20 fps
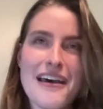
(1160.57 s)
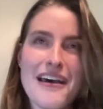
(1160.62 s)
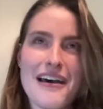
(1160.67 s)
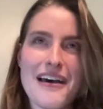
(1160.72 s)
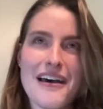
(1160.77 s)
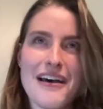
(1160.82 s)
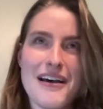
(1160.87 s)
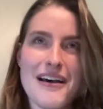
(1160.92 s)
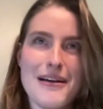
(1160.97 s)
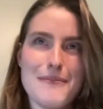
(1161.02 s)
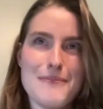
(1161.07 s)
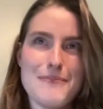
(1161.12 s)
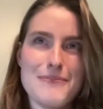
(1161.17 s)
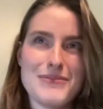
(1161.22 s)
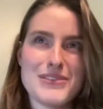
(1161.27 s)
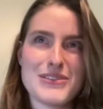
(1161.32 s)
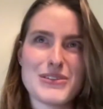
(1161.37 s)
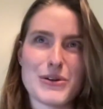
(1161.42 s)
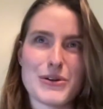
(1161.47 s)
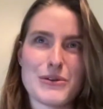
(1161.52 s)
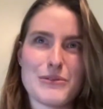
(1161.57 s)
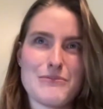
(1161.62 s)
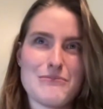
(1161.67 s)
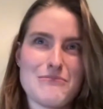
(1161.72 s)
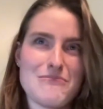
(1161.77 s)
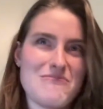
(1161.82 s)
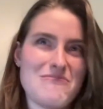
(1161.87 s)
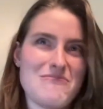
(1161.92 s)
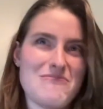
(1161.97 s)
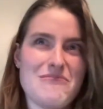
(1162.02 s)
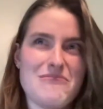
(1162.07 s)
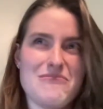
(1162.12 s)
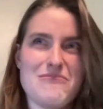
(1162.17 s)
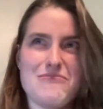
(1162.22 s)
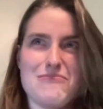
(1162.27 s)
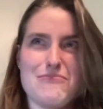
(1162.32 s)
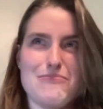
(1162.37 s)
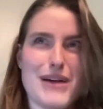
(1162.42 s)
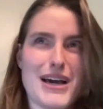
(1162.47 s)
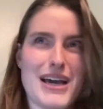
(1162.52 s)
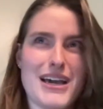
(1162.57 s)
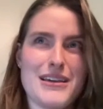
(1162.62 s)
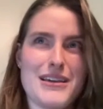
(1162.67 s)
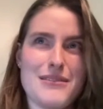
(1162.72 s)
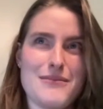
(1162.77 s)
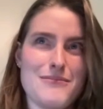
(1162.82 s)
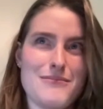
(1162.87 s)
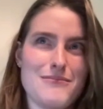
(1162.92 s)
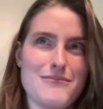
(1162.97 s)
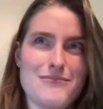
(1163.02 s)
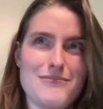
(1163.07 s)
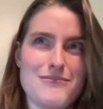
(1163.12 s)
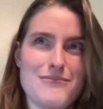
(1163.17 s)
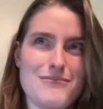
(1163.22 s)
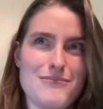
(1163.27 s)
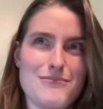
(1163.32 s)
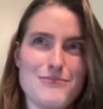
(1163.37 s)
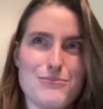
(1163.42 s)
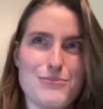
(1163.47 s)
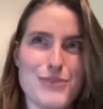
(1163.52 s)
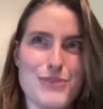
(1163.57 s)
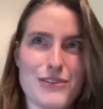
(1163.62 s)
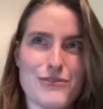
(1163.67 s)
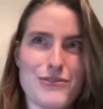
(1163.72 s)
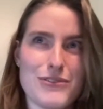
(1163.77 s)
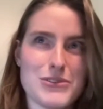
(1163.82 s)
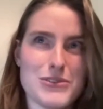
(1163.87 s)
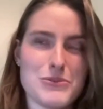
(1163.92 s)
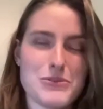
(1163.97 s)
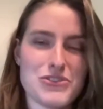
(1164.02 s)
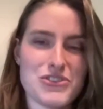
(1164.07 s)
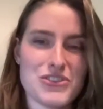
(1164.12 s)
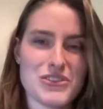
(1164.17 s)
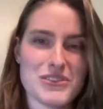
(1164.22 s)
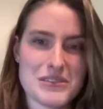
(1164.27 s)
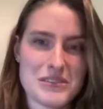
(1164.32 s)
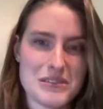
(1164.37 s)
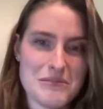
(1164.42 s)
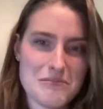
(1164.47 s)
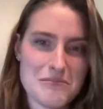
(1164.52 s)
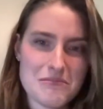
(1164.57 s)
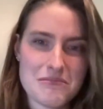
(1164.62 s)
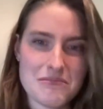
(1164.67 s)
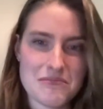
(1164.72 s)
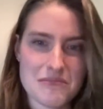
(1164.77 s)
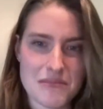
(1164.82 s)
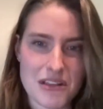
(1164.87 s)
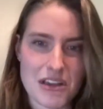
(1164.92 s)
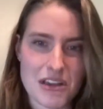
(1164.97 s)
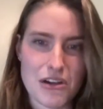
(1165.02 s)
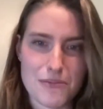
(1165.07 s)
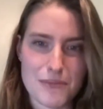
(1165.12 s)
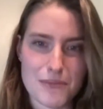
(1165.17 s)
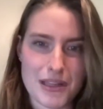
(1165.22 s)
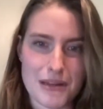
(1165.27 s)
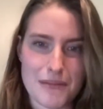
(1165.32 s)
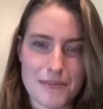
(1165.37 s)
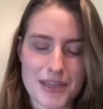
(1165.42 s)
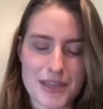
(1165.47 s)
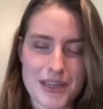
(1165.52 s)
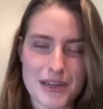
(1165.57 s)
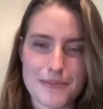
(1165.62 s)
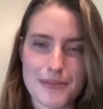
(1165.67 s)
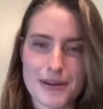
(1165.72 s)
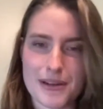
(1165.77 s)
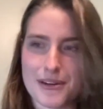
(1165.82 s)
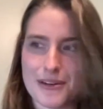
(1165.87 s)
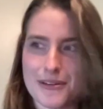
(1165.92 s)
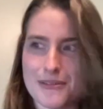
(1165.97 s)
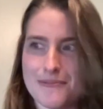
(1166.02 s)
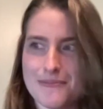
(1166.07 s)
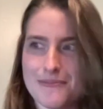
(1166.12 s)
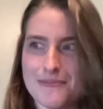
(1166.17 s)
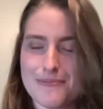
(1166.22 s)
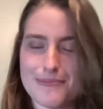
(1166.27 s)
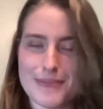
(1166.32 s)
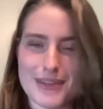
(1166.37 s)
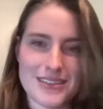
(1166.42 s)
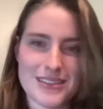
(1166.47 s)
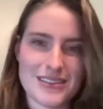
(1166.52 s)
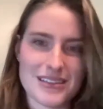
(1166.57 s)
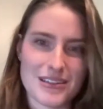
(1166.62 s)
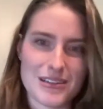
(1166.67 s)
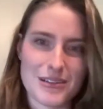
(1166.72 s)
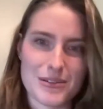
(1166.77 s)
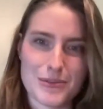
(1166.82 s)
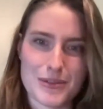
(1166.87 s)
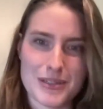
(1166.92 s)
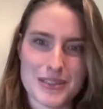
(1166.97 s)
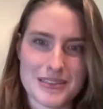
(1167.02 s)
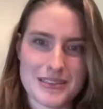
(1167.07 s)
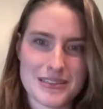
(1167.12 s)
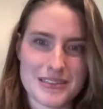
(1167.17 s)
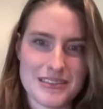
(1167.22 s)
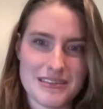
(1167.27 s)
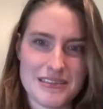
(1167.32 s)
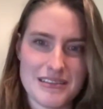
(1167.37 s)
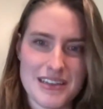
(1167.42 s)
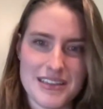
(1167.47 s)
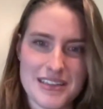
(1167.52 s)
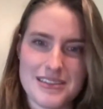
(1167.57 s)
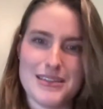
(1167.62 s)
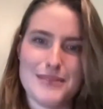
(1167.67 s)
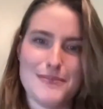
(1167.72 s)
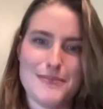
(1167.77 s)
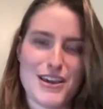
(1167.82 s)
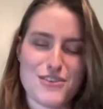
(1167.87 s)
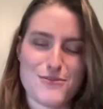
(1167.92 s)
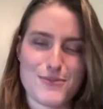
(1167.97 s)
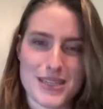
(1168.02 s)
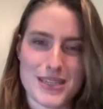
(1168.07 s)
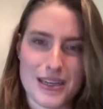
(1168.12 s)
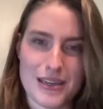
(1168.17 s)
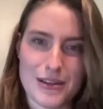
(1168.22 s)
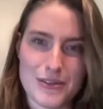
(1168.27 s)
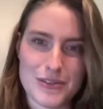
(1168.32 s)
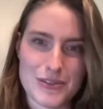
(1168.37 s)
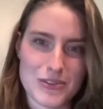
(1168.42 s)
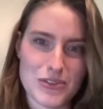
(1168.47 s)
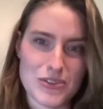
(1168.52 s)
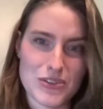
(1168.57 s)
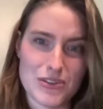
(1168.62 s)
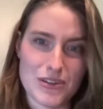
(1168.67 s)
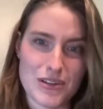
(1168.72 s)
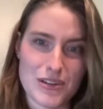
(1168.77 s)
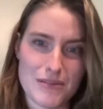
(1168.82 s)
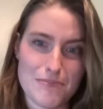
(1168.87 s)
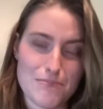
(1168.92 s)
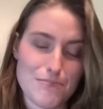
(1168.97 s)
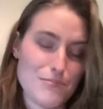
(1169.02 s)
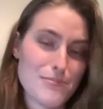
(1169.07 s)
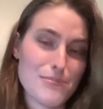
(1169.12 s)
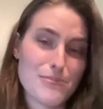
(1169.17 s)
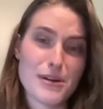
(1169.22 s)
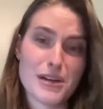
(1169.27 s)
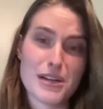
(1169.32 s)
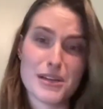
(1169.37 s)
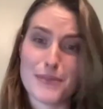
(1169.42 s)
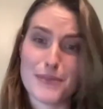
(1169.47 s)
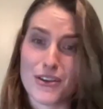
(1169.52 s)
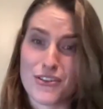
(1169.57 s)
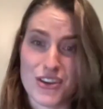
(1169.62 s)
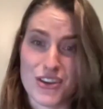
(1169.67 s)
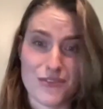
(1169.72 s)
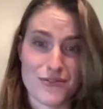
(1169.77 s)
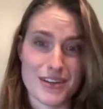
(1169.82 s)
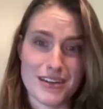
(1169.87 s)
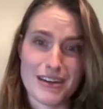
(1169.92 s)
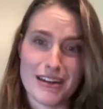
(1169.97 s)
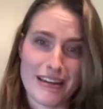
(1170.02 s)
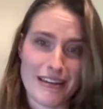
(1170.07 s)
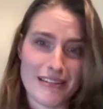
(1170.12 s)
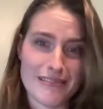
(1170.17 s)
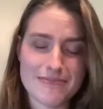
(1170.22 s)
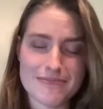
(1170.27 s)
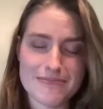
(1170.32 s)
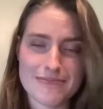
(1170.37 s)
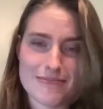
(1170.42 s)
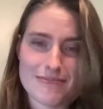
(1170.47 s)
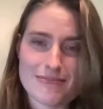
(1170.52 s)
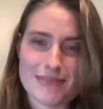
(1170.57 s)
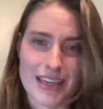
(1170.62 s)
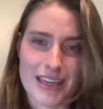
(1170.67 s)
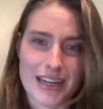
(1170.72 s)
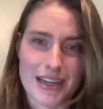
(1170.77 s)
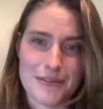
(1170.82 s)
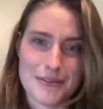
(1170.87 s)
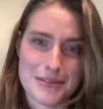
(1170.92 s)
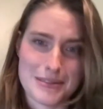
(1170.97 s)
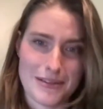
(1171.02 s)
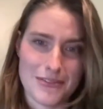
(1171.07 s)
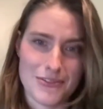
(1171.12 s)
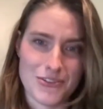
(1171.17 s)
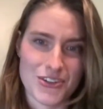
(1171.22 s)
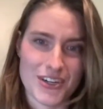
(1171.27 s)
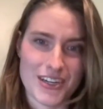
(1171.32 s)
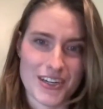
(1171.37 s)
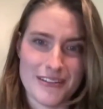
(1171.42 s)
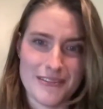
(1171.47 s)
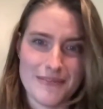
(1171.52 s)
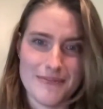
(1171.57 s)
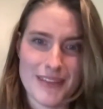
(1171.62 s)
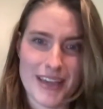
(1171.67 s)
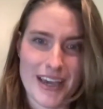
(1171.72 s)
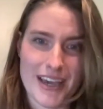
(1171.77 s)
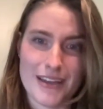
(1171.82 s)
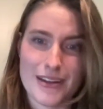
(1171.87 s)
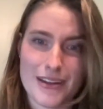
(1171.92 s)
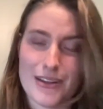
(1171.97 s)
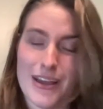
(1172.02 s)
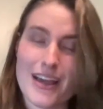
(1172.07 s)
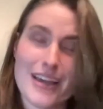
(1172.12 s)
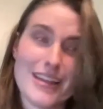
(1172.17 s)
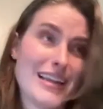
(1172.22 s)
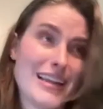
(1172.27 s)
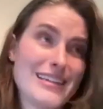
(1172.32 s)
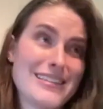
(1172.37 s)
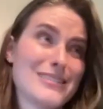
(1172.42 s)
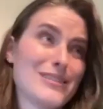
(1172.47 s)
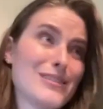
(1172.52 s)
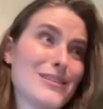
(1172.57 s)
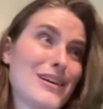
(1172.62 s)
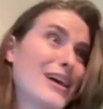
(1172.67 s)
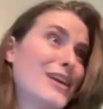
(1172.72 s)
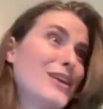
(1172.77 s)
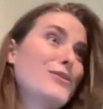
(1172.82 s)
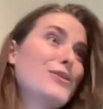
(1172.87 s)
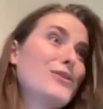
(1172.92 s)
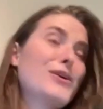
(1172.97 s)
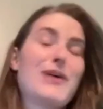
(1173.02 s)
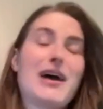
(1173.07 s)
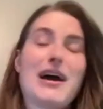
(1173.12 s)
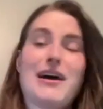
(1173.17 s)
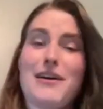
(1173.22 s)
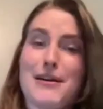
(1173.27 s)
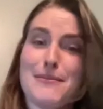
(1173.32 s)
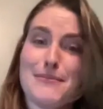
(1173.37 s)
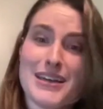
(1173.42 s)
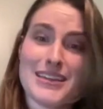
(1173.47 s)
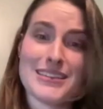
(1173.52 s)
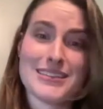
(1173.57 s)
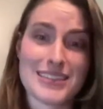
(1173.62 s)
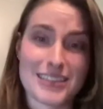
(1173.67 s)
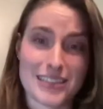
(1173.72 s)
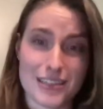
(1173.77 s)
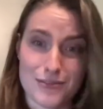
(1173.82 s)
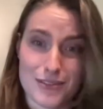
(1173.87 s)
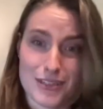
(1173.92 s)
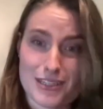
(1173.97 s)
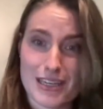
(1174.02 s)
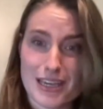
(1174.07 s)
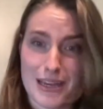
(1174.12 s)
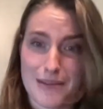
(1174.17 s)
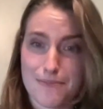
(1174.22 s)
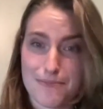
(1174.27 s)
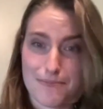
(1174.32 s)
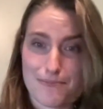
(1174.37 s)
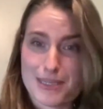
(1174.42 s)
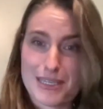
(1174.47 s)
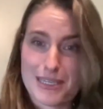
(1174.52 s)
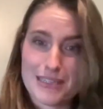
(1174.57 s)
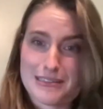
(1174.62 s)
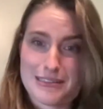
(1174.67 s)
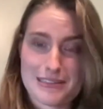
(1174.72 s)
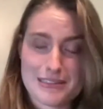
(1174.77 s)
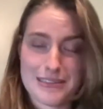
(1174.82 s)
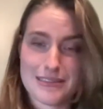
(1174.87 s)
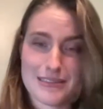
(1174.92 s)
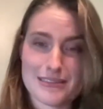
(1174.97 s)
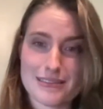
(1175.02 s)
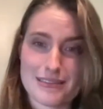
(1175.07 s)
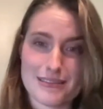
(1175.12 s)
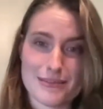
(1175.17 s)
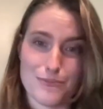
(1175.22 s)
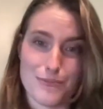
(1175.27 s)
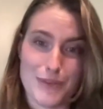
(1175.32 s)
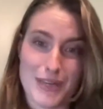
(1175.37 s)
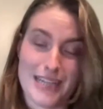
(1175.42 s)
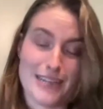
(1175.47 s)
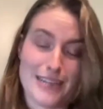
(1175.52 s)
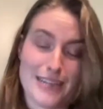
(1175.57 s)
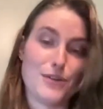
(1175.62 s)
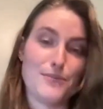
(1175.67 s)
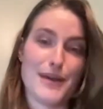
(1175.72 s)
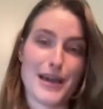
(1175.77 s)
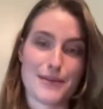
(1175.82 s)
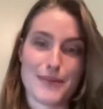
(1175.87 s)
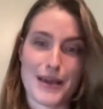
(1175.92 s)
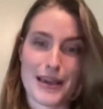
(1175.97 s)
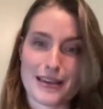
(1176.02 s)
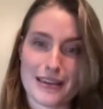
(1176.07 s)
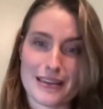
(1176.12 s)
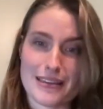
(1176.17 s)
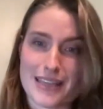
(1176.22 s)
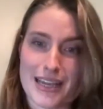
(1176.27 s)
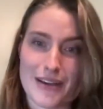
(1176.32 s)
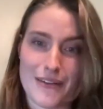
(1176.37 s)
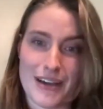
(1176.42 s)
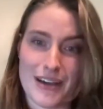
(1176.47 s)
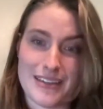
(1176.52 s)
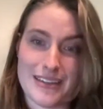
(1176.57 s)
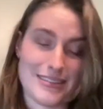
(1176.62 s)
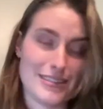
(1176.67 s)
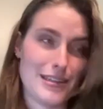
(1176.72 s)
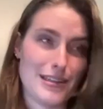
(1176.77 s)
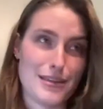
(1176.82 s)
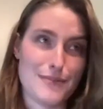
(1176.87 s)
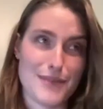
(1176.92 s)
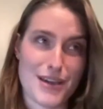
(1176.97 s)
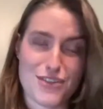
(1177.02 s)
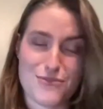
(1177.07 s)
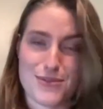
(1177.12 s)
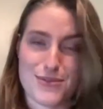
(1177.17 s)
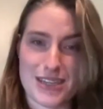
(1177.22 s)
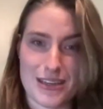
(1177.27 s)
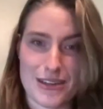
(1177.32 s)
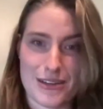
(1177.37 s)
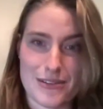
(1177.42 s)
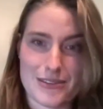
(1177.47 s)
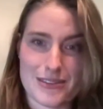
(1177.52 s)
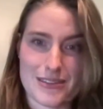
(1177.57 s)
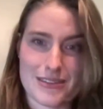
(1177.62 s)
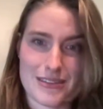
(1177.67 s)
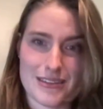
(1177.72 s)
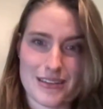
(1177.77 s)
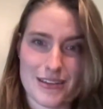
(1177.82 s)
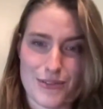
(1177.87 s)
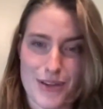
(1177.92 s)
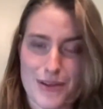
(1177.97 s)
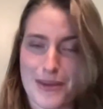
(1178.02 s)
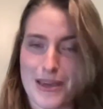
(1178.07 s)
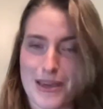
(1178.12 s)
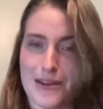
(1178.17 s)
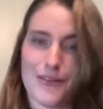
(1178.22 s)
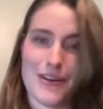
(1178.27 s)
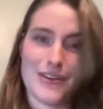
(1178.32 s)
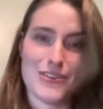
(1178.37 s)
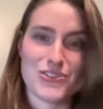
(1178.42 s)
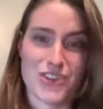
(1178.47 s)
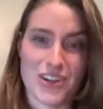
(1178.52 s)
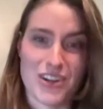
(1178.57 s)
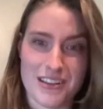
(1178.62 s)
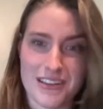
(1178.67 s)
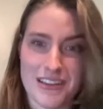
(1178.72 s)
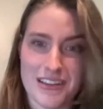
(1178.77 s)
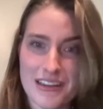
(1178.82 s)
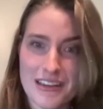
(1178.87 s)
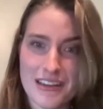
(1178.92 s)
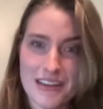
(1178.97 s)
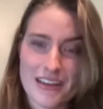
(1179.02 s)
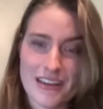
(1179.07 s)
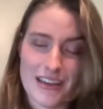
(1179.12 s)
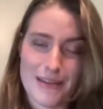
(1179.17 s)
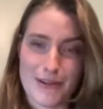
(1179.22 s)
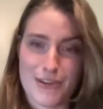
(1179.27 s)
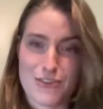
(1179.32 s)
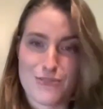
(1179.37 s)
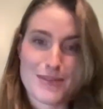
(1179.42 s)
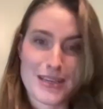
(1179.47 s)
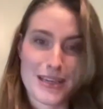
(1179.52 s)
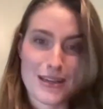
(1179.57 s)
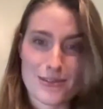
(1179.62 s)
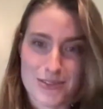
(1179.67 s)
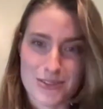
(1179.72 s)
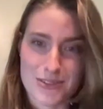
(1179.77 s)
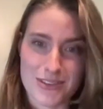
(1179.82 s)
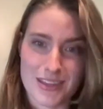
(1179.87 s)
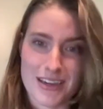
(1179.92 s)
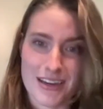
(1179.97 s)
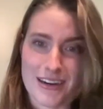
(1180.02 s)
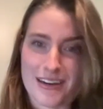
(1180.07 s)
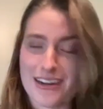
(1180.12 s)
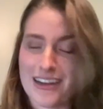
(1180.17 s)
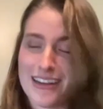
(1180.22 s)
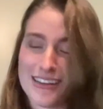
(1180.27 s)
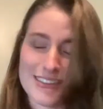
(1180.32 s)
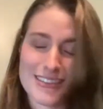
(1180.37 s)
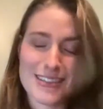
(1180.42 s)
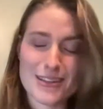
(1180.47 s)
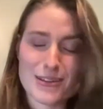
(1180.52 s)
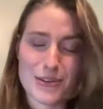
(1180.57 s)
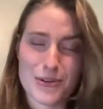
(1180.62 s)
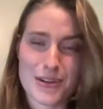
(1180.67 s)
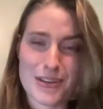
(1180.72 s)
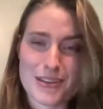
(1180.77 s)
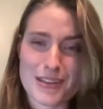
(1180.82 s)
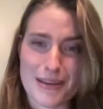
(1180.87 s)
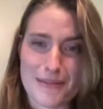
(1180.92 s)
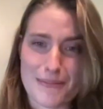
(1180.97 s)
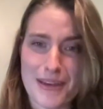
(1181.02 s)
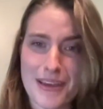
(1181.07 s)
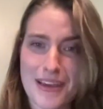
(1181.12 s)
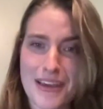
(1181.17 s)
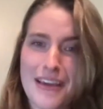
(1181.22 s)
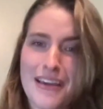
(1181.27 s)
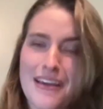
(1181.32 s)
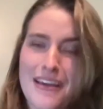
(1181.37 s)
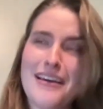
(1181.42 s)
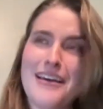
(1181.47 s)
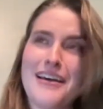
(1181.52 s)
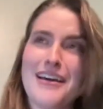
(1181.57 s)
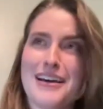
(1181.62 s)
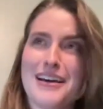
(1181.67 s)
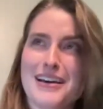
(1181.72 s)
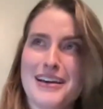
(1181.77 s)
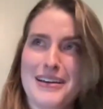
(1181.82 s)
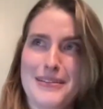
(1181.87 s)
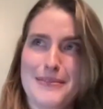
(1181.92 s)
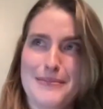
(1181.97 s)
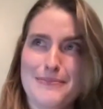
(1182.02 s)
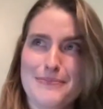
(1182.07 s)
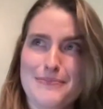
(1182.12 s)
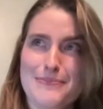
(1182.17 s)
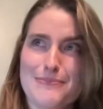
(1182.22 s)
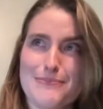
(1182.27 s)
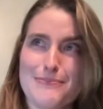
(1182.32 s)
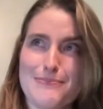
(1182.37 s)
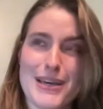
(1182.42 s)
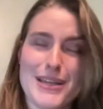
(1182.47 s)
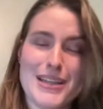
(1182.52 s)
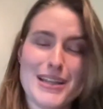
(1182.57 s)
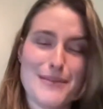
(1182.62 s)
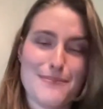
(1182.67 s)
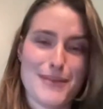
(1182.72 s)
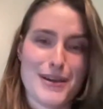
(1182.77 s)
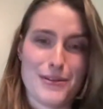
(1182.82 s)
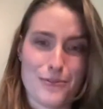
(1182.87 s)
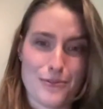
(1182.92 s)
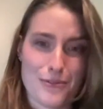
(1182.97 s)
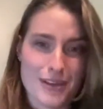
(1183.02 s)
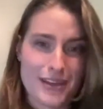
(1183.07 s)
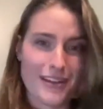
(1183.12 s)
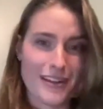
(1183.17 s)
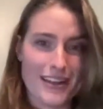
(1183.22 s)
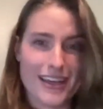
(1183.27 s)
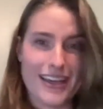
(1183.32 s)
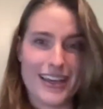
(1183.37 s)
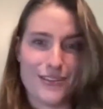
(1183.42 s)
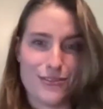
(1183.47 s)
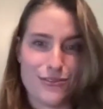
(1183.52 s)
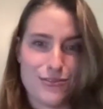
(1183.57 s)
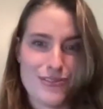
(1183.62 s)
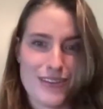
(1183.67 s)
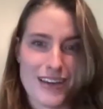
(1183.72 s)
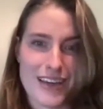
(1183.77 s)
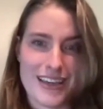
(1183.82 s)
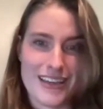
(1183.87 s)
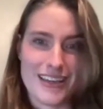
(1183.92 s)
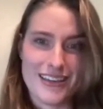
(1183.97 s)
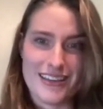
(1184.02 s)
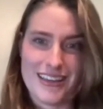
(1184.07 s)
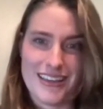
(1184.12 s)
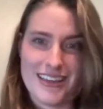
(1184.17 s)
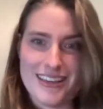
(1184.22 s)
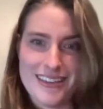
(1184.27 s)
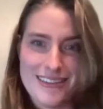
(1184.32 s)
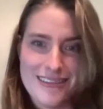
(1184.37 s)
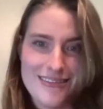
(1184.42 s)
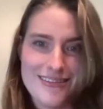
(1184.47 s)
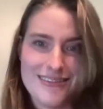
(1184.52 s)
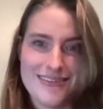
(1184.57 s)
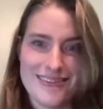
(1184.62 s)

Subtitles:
So my breakfast was just oatmeal and peanut butter. My dinner was instant mashed potatoes and tuna pretty much every night that I was on trail. I don't know how I'm not sick of it yet, because when I go backpacking now, I still eat mashed potatoes. If I'm at a restaurant and mashed potatoes are there, I'll still order them. But in my real life, I eat,